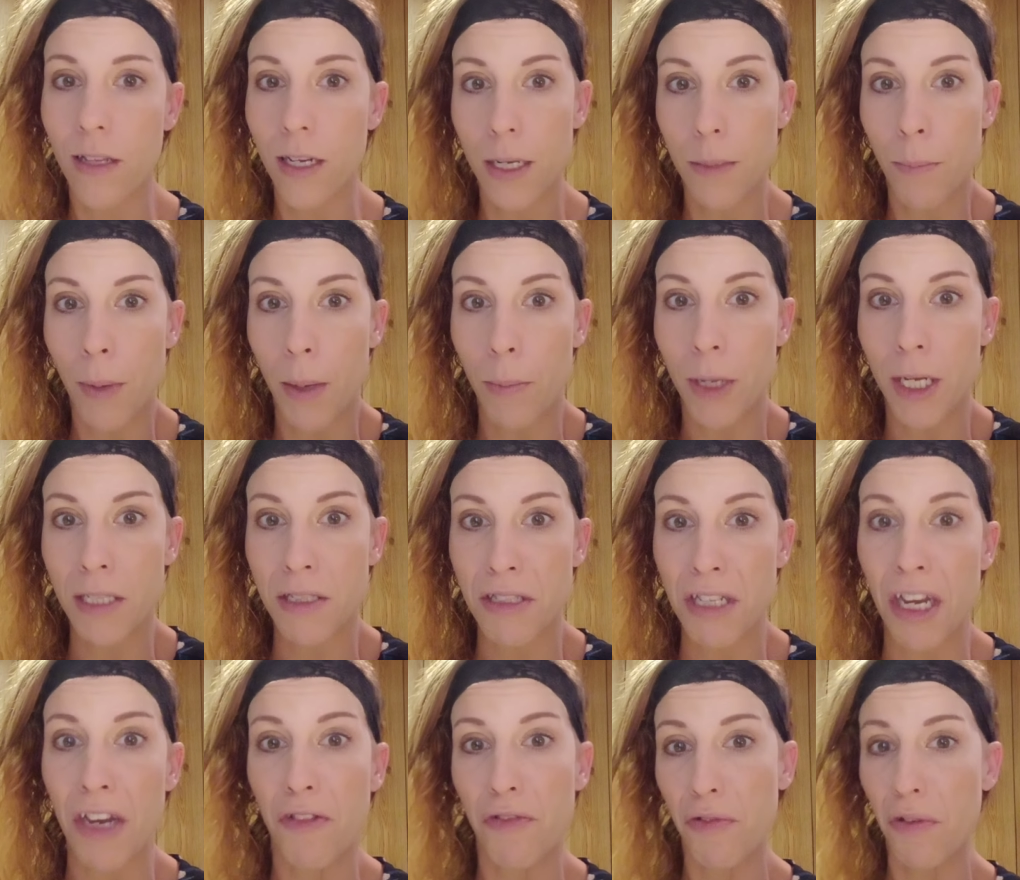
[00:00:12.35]
Like maybe it's
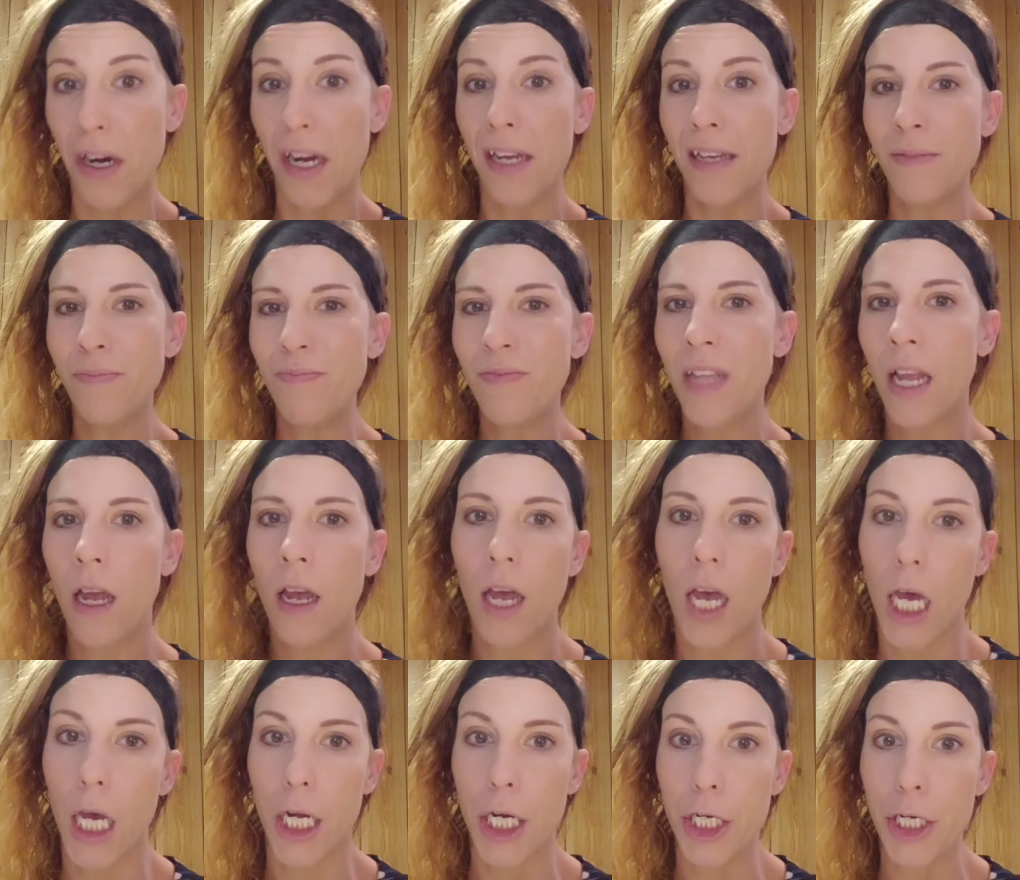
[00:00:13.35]
safe, right?
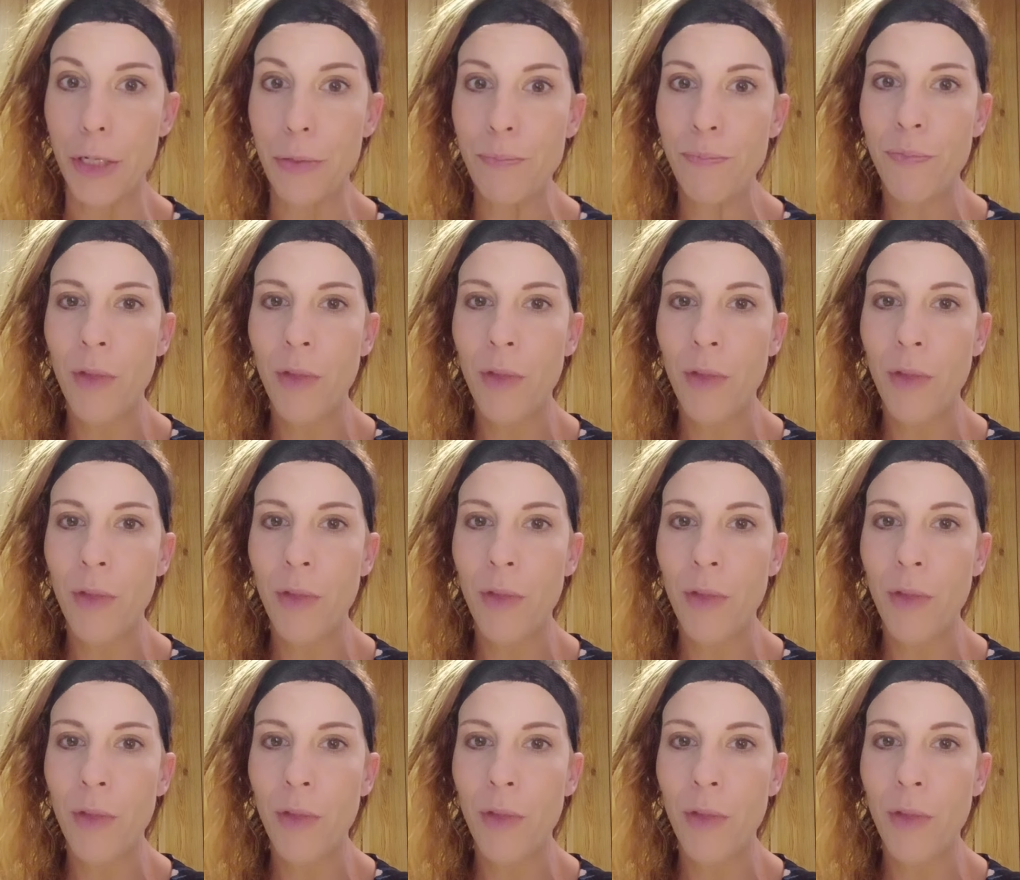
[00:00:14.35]
I don't know.